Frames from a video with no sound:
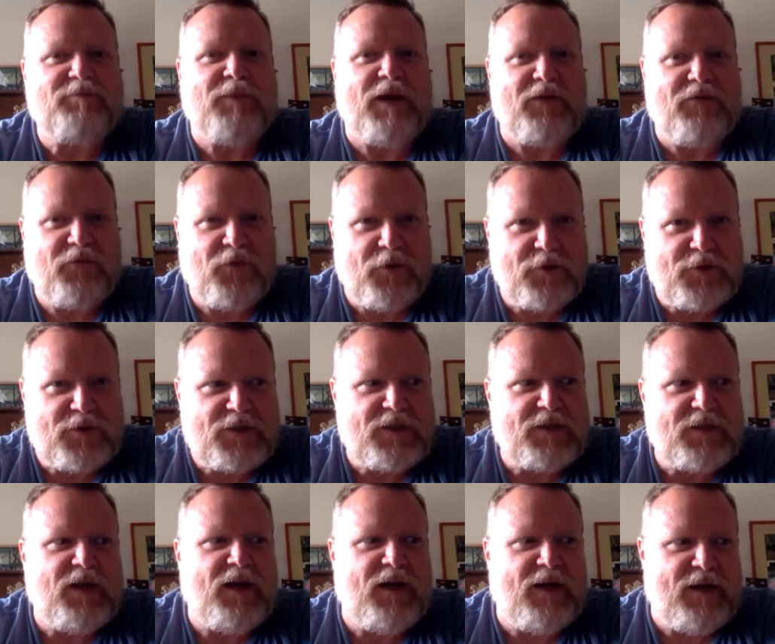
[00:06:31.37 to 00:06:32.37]
my
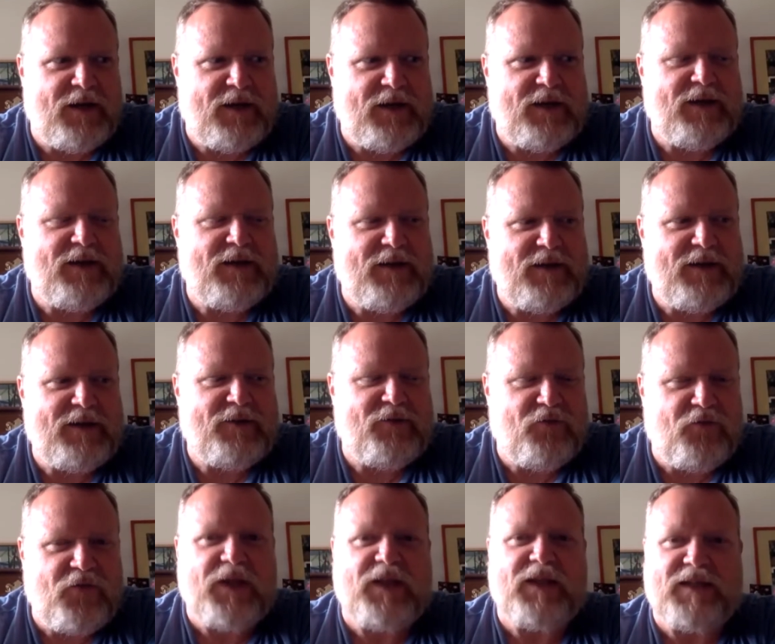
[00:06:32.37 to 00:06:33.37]
first
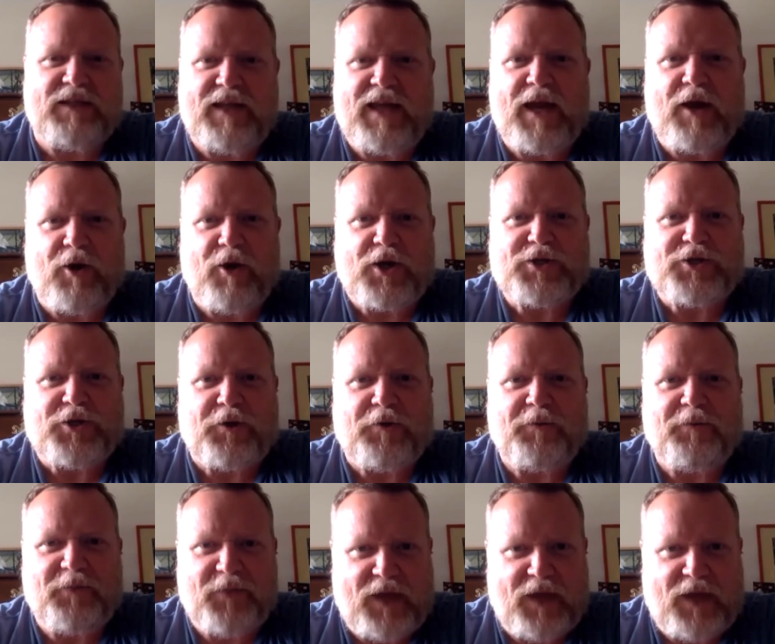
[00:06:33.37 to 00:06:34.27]
villain character.